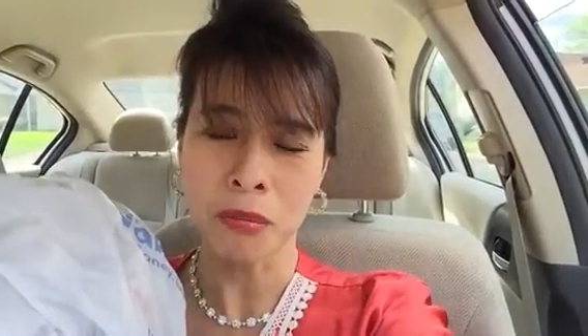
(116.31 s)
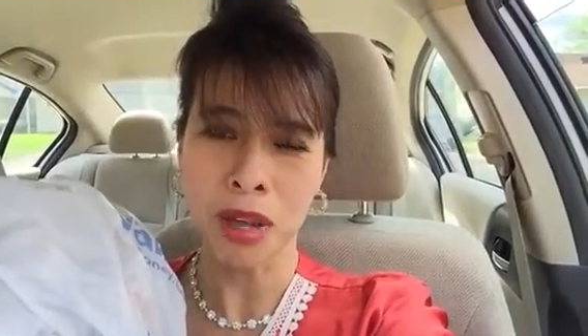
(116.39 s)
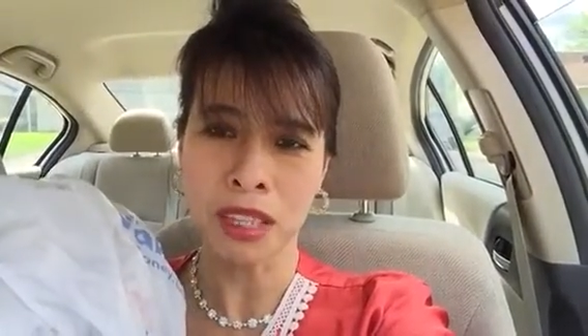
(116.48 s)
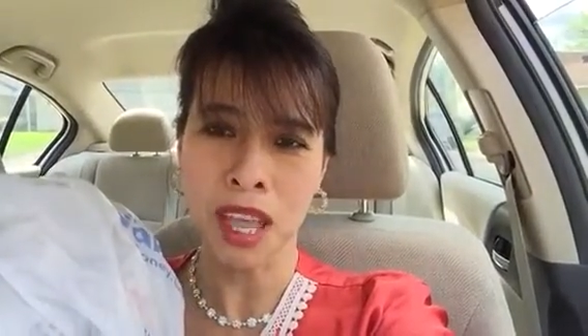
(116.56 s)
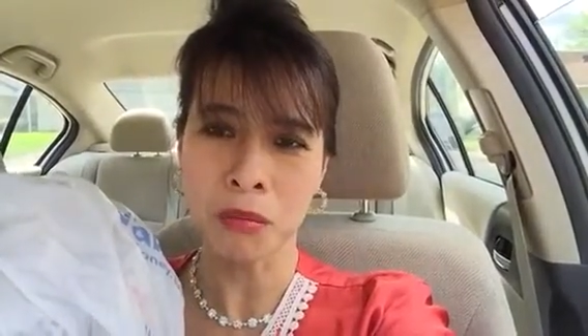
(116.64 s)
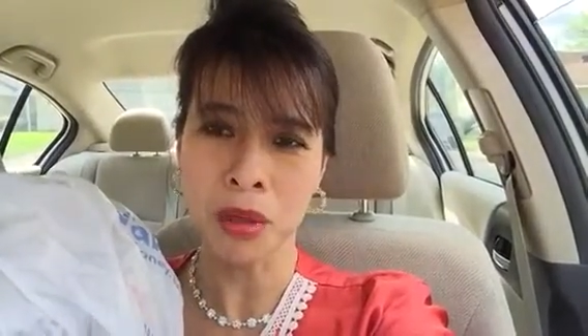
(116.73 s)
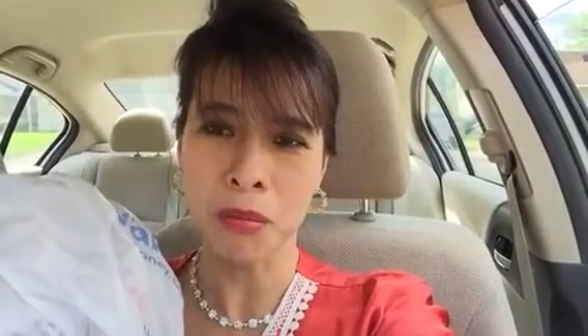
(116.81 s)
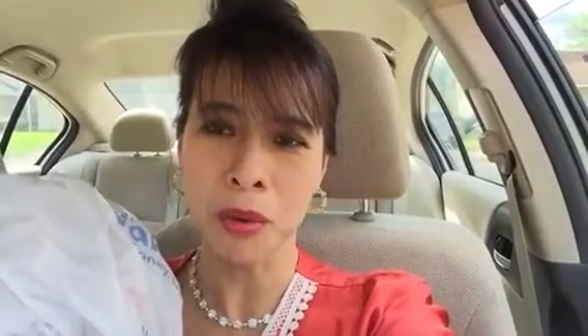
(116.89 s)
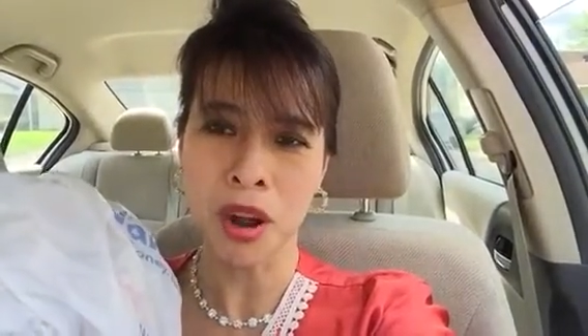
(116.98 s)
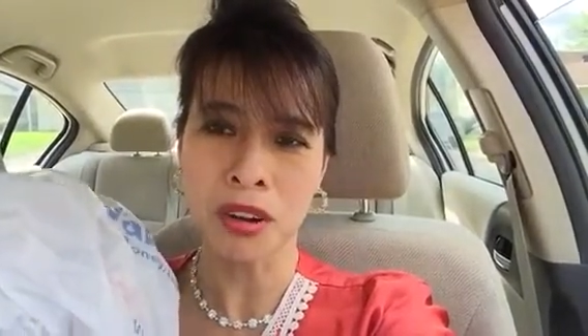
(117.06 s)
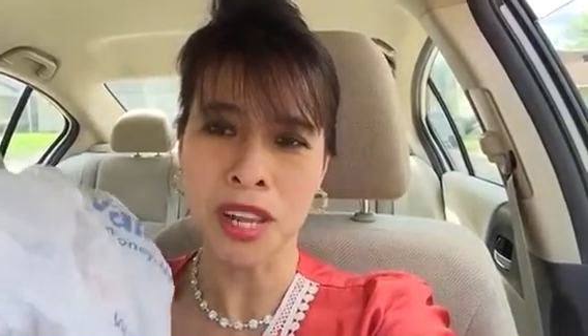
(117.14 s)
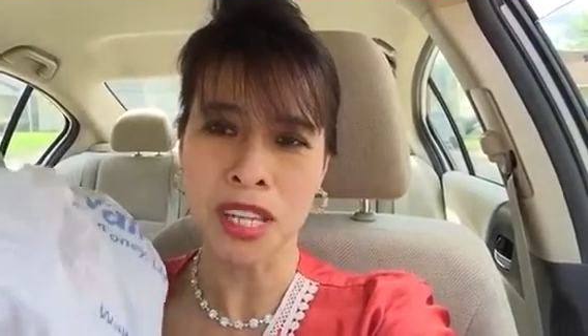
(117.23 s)
but then
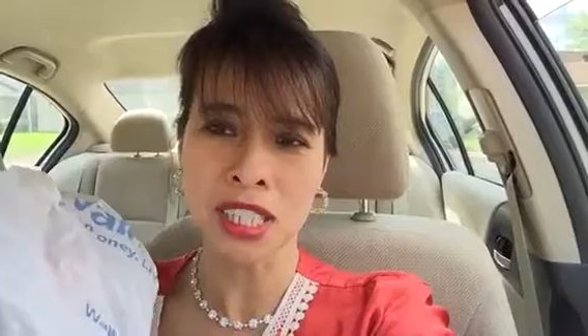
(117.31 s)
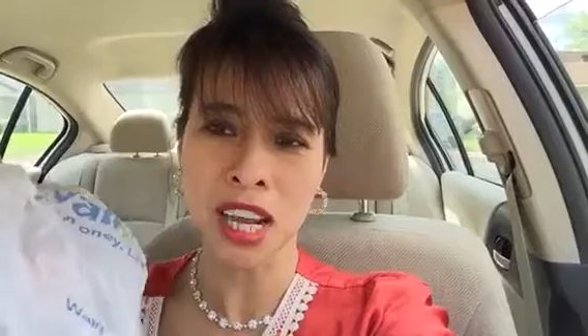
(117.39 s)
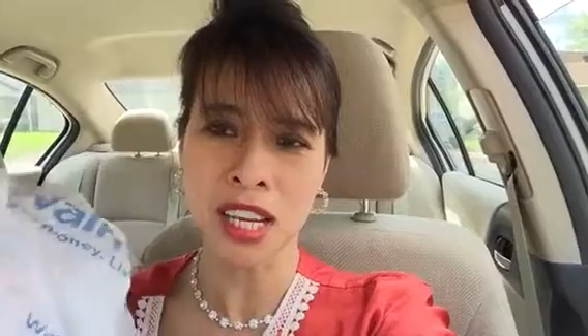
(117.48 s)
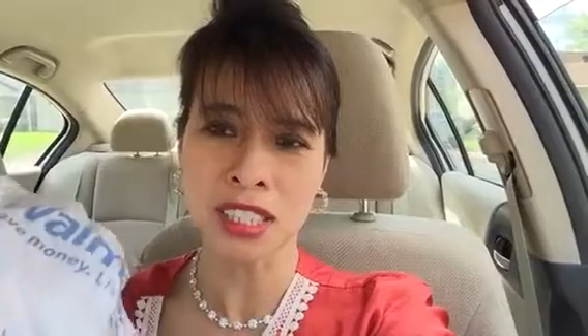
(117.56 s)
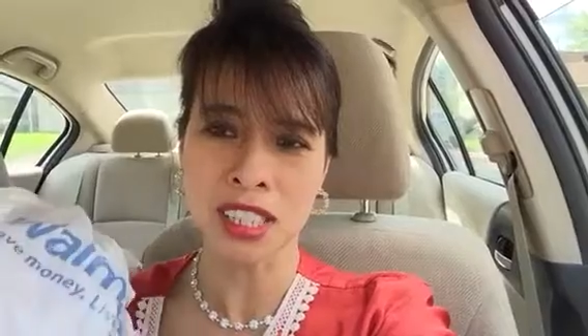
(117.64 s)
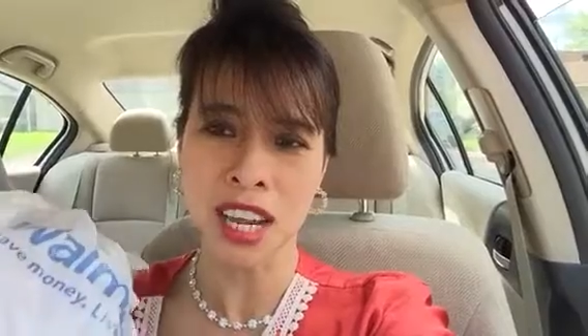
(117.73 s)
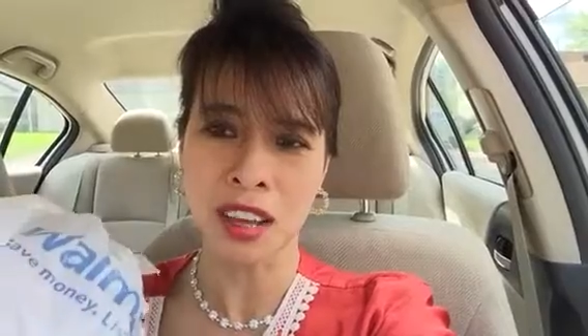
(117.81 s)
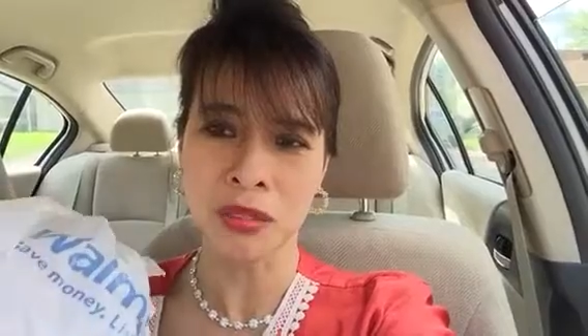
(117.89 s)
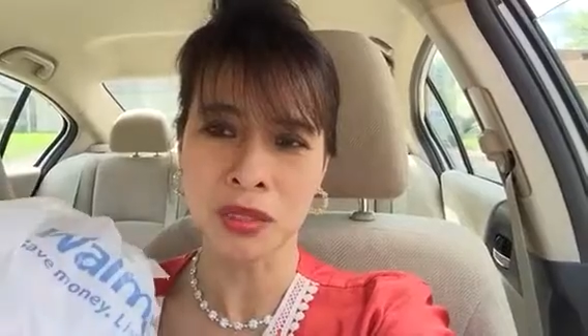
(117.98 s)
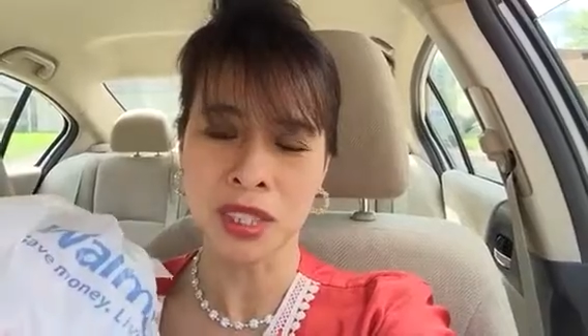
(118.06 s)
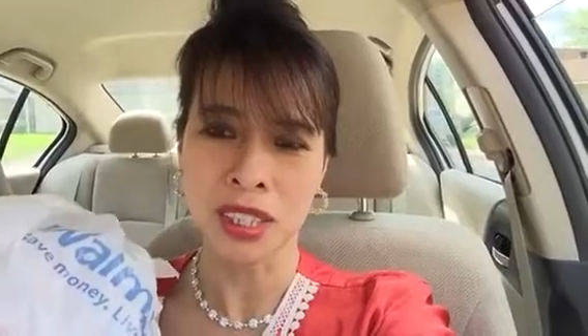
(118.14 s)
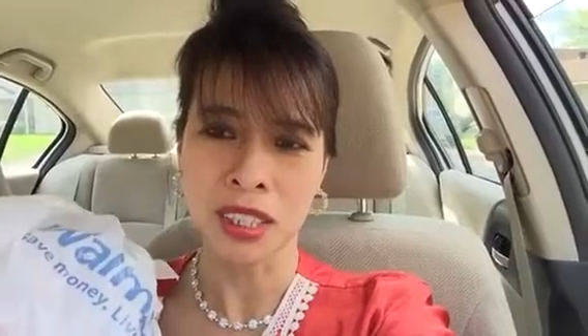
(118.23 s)
people already judge
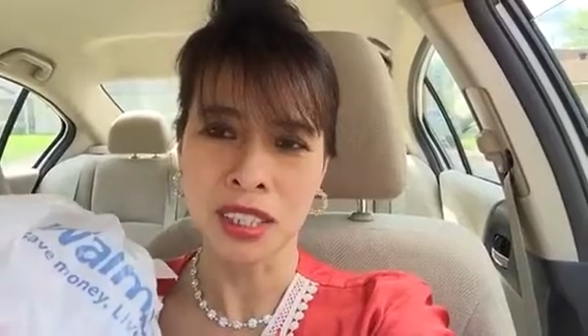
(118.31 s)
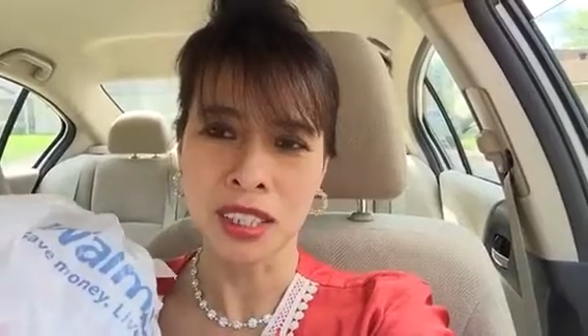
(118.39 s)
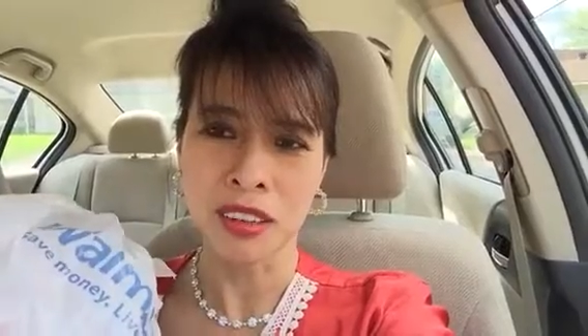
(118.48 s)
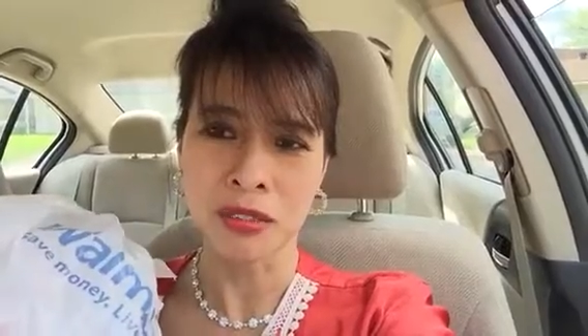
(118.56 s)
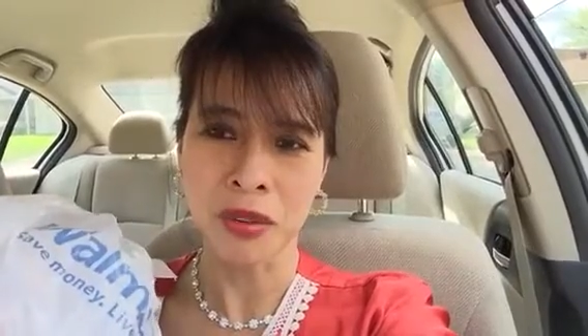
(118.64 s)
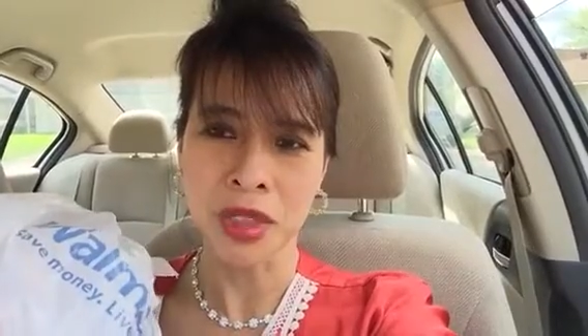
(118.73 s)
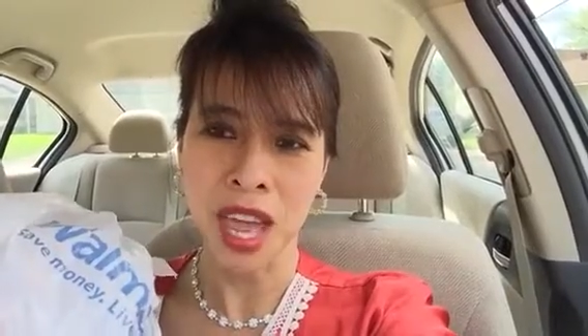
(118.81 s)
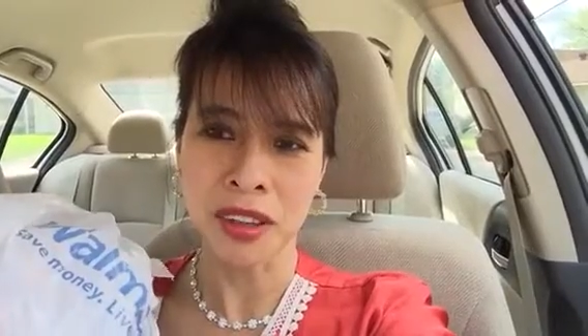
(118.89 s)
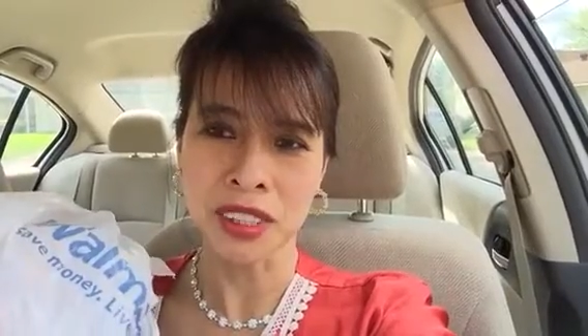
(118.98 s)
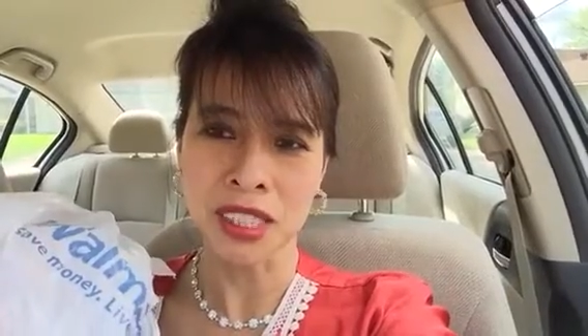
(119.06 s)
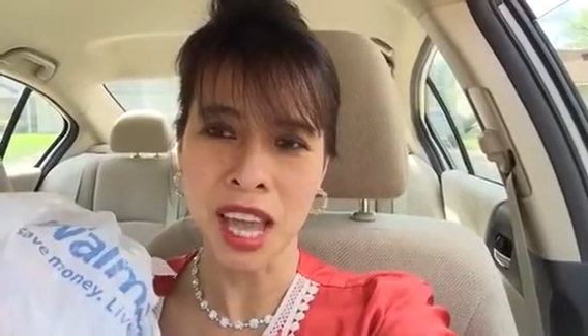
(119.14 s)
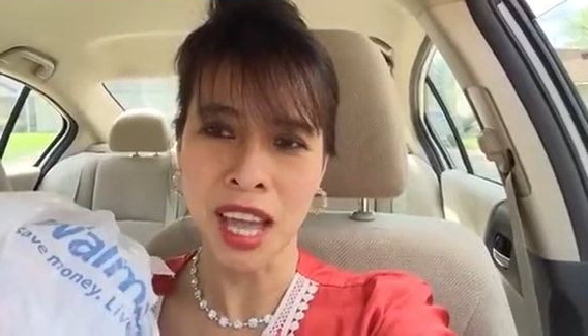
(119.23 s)
them from the
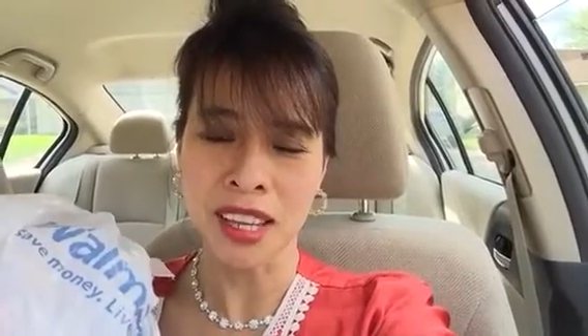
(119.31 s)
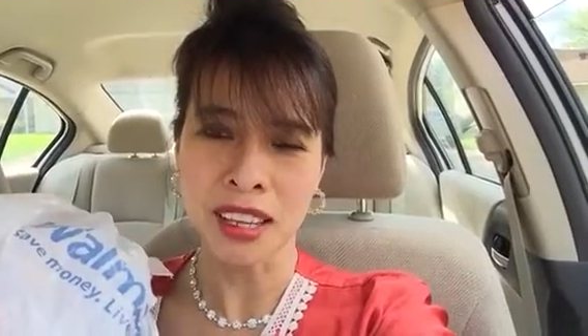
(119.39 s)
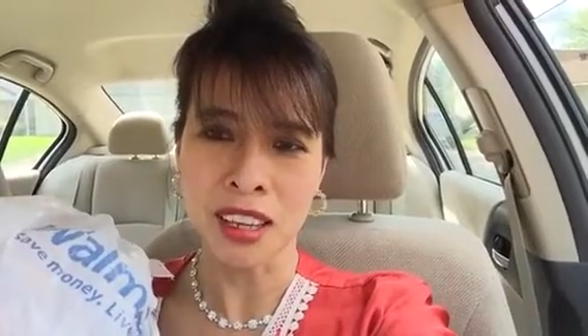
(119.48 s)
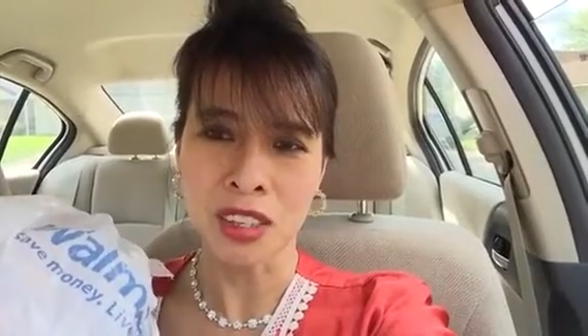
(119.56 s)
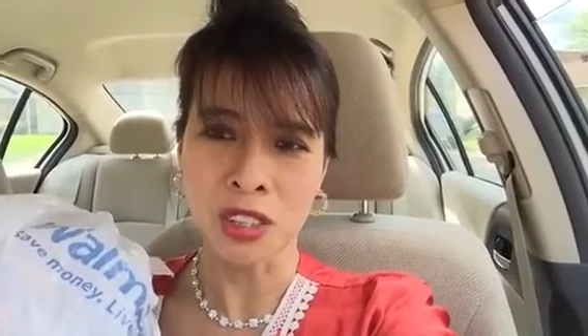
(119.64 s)
outside.